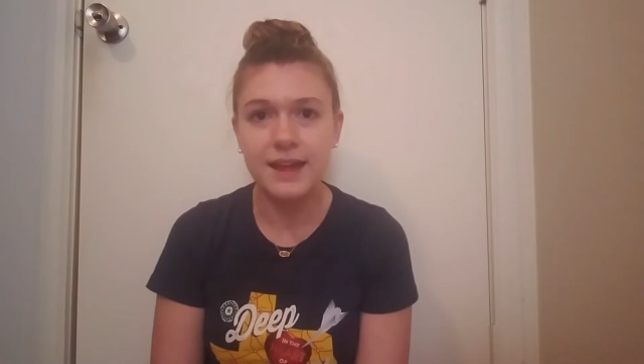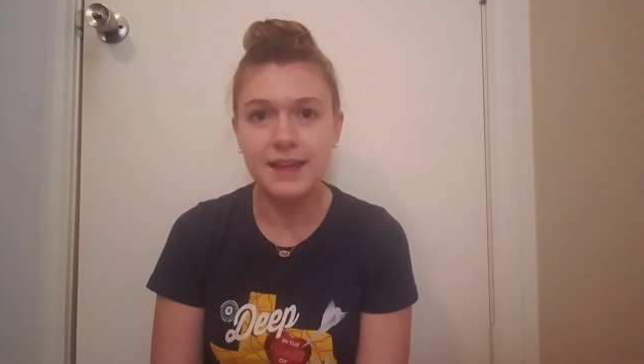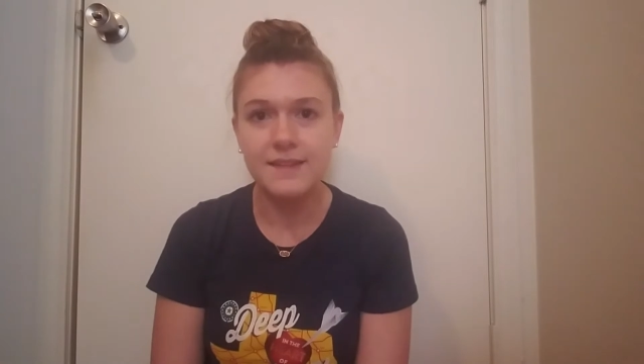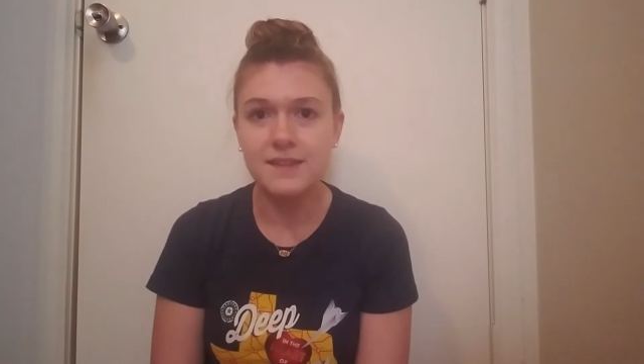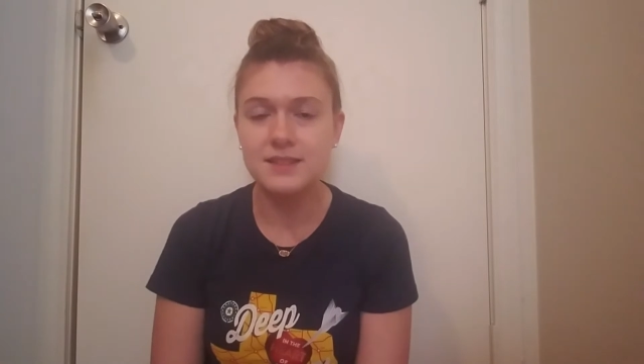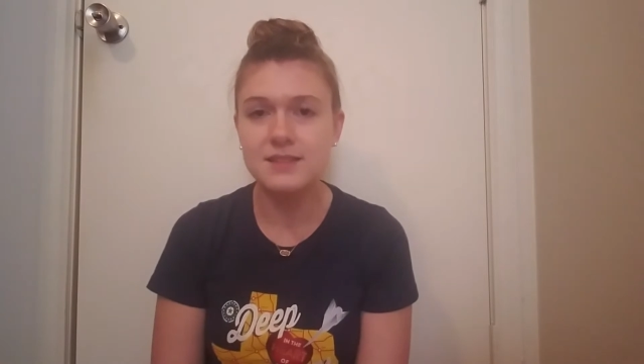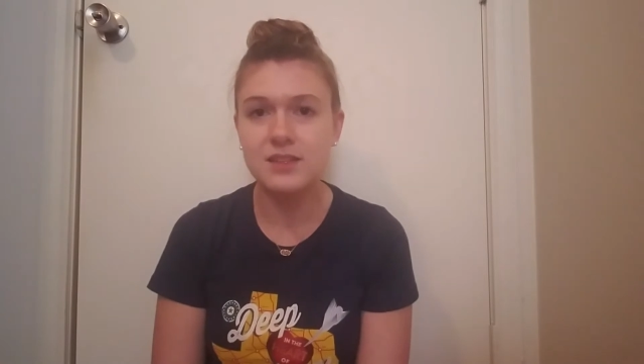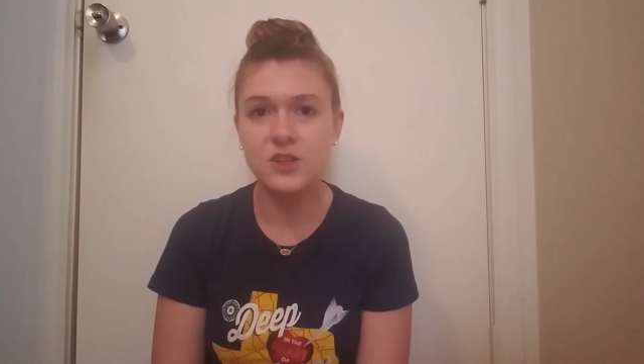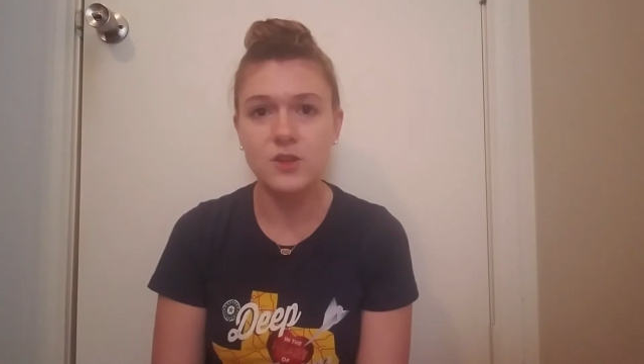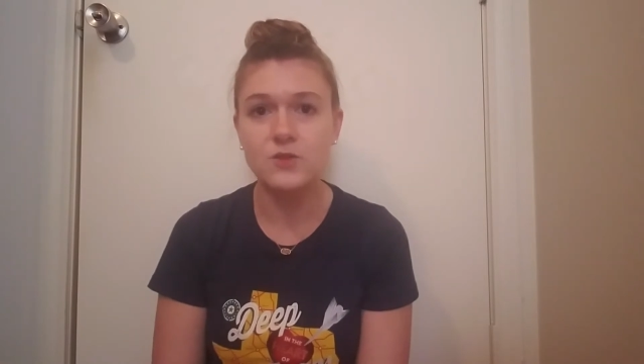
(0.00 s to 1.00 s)
and this is a
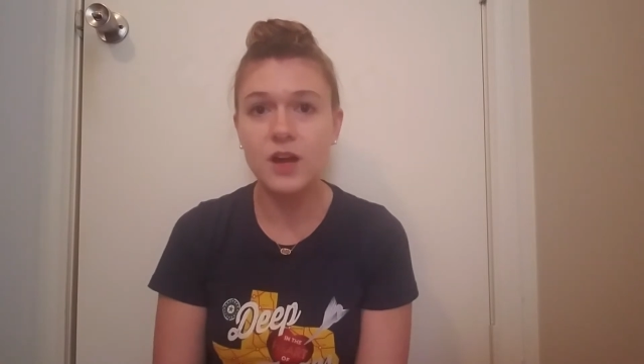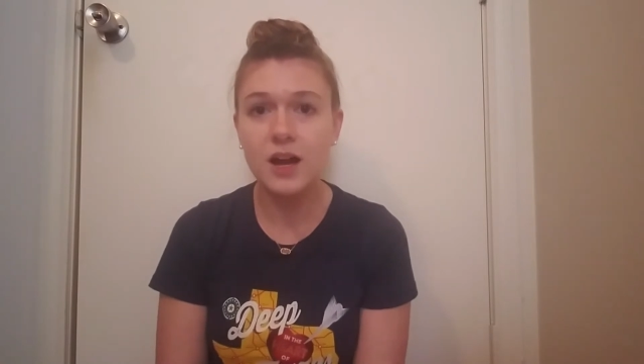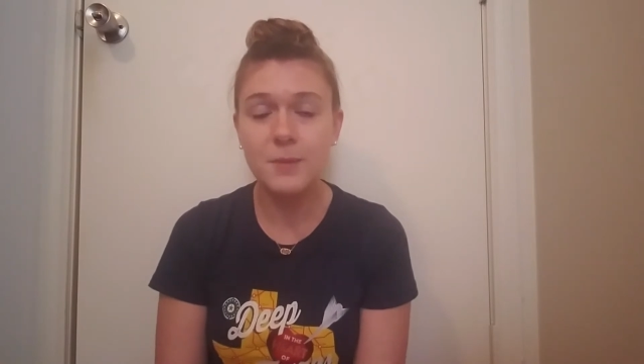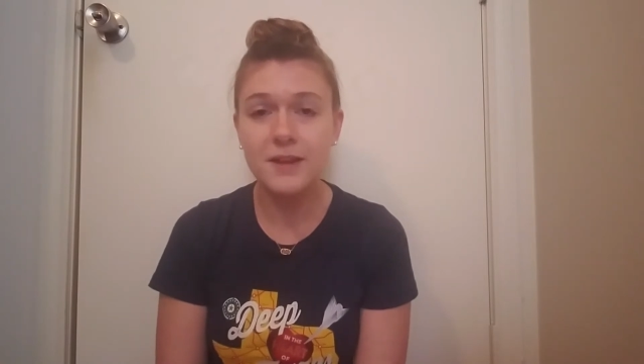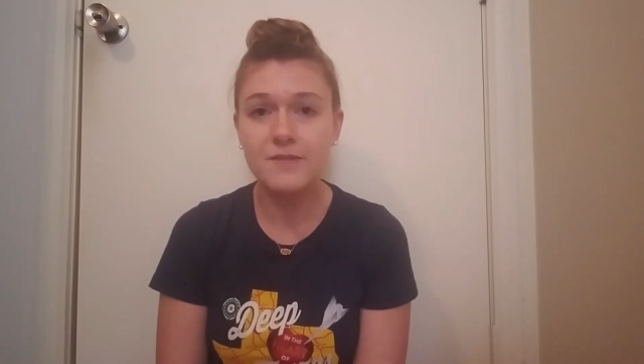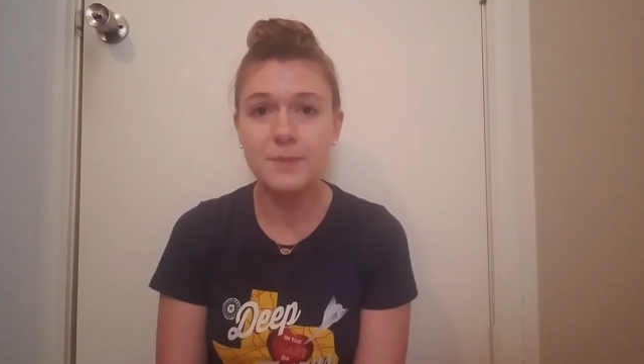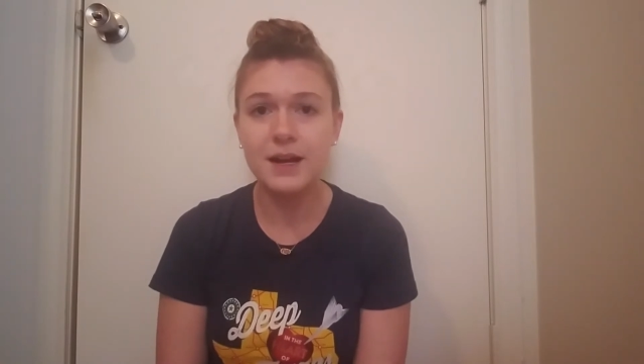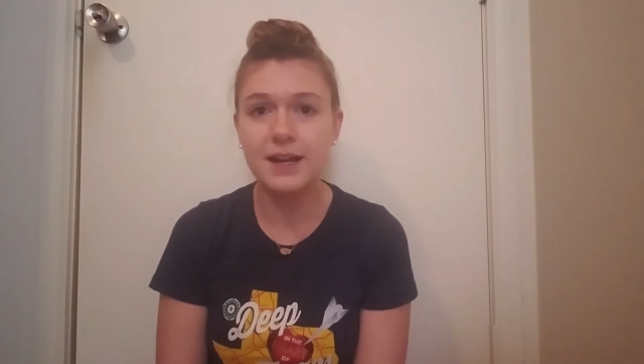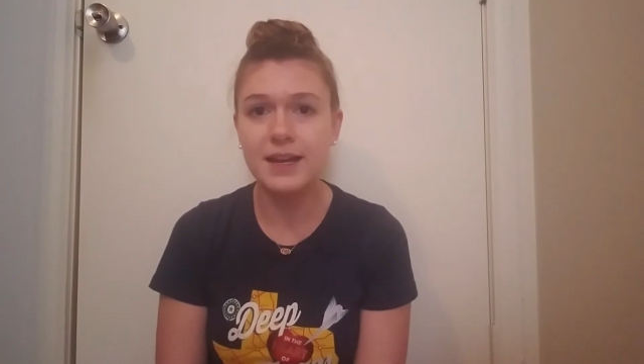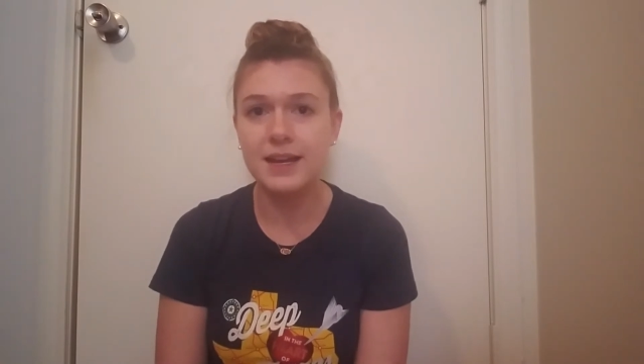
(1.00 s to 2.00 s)
huge hobby of
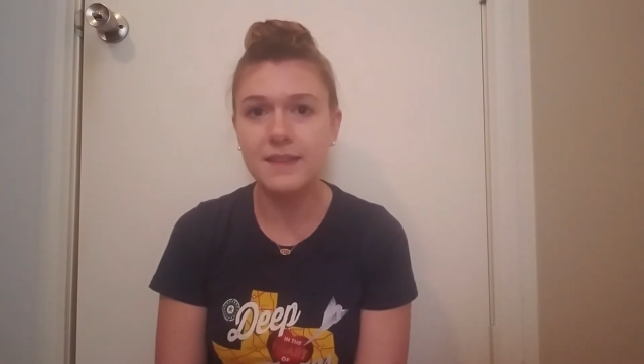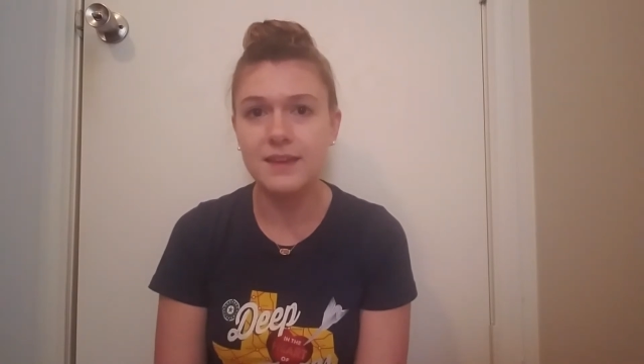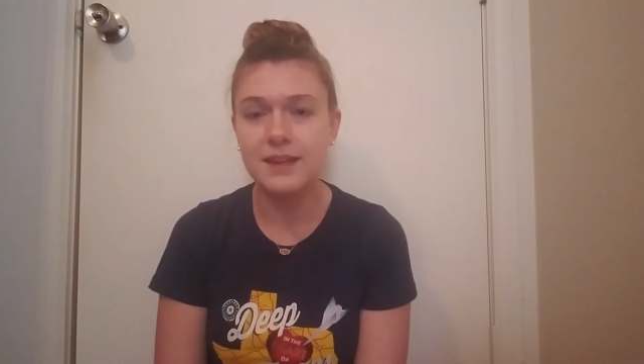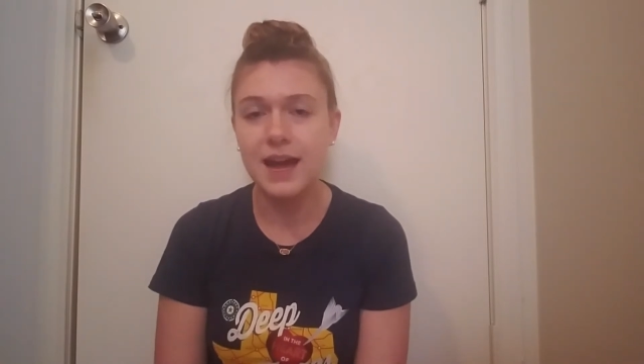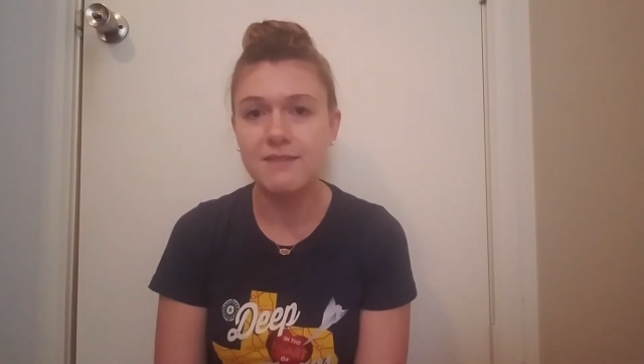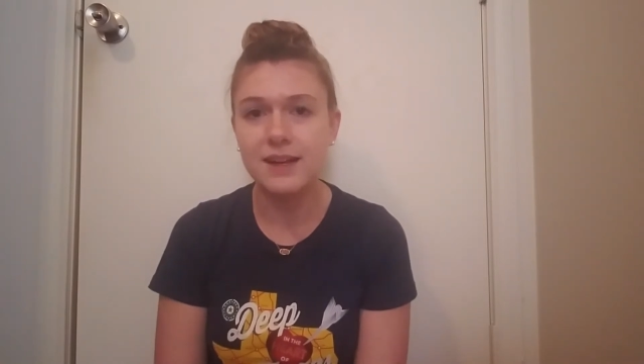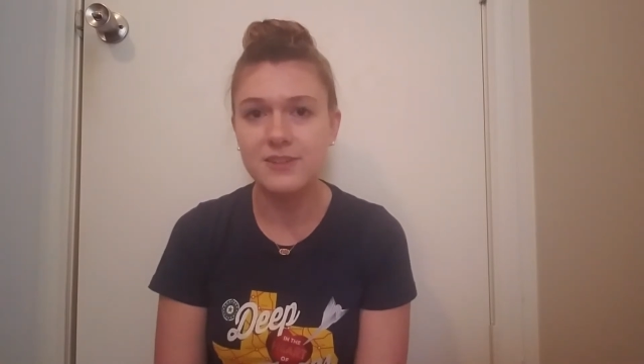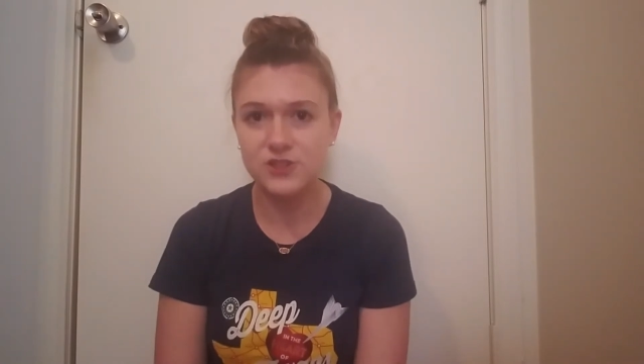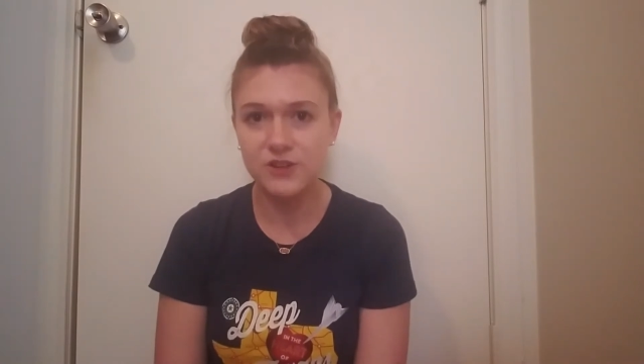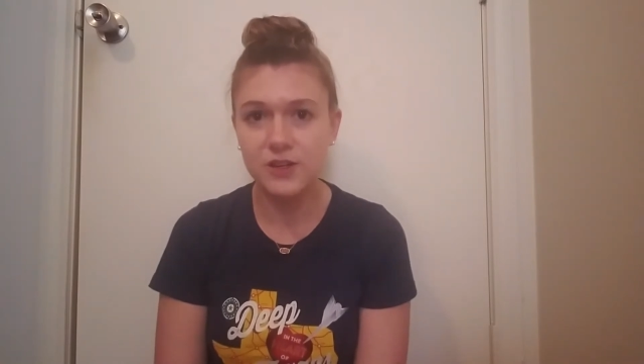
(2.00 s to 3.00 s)
mine that I like
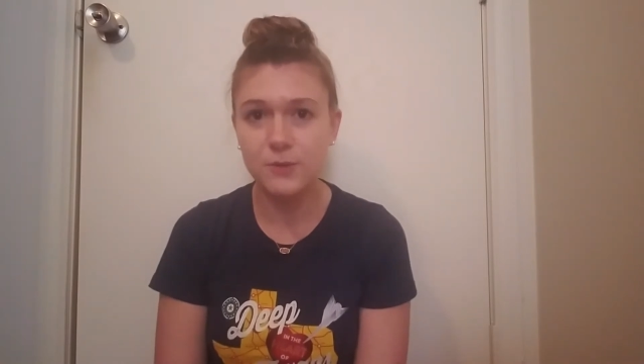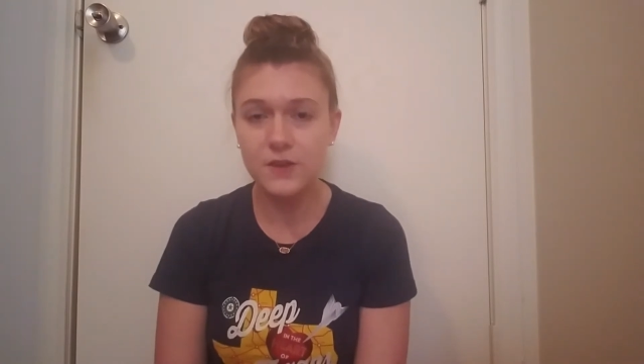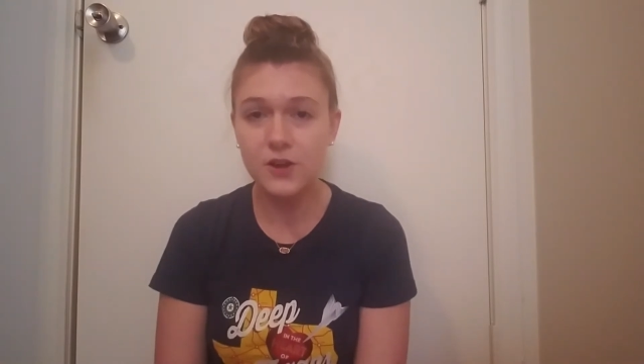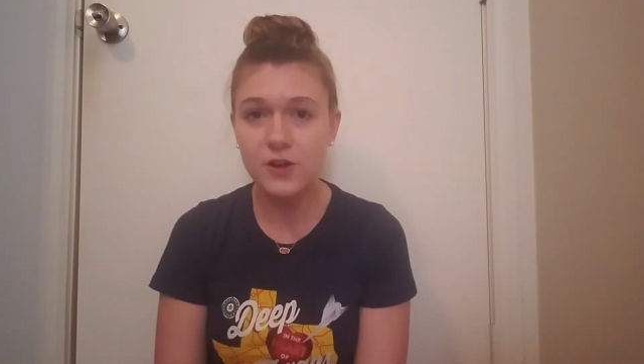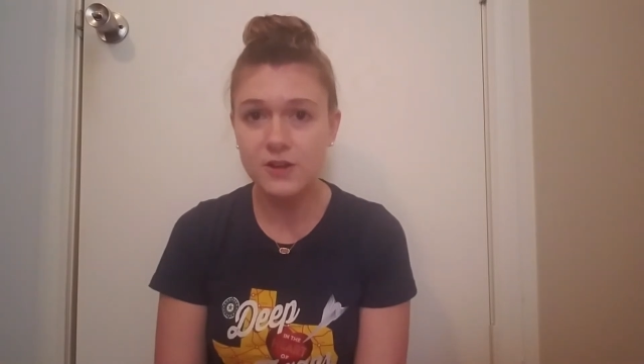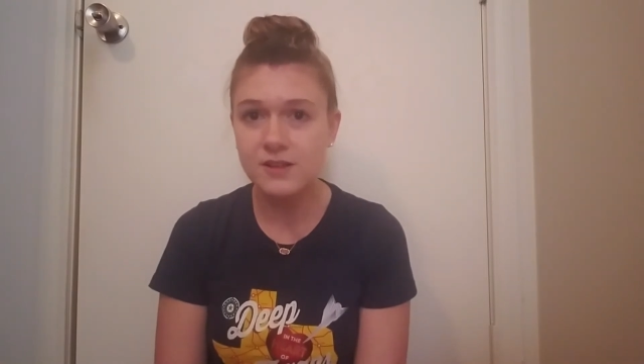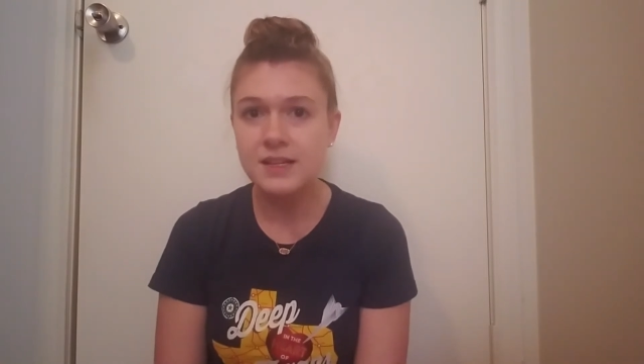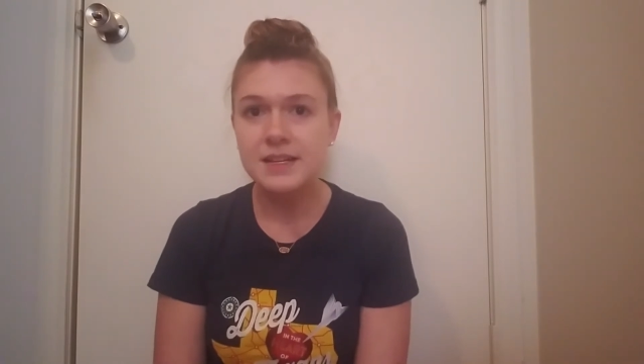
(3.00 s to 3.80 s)
sharing with y'all.